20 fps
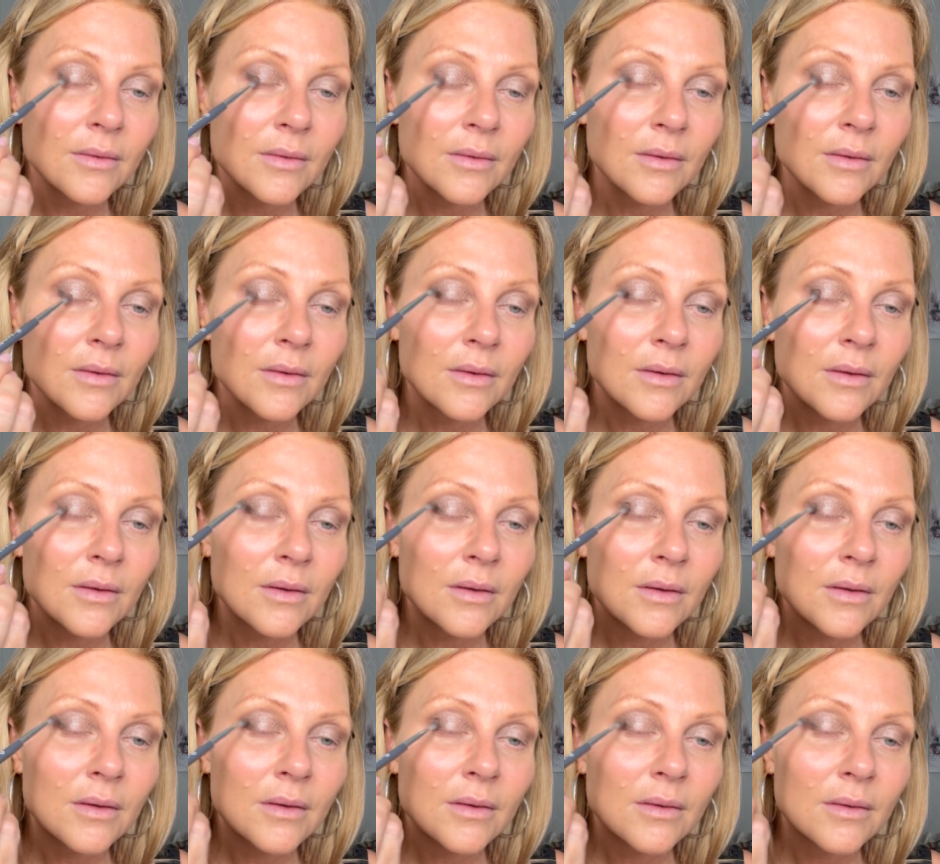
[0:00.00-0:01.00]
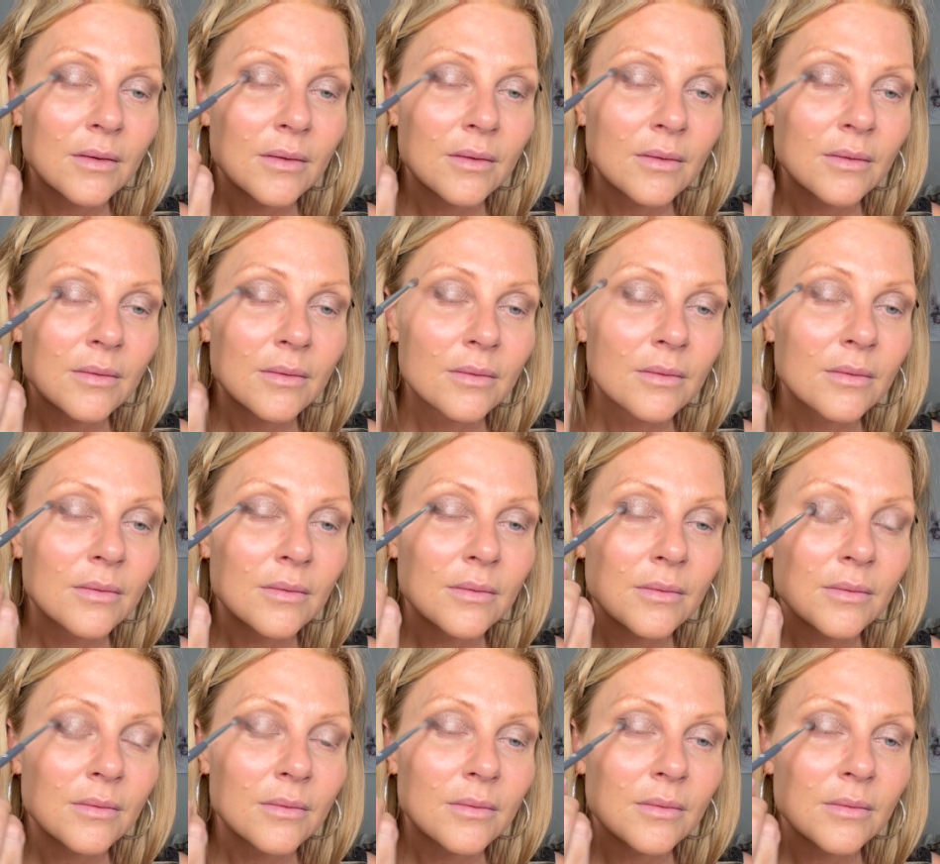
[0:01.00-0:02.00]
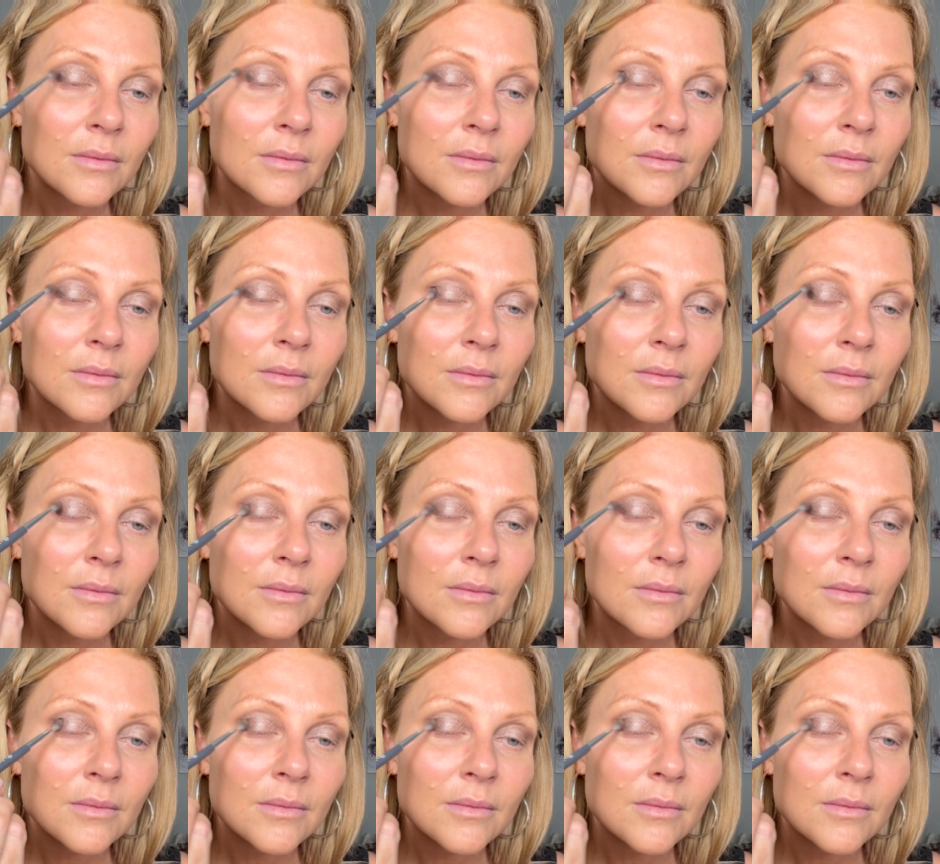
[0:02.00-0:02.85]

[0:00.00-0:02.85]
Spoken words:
Nothing is said.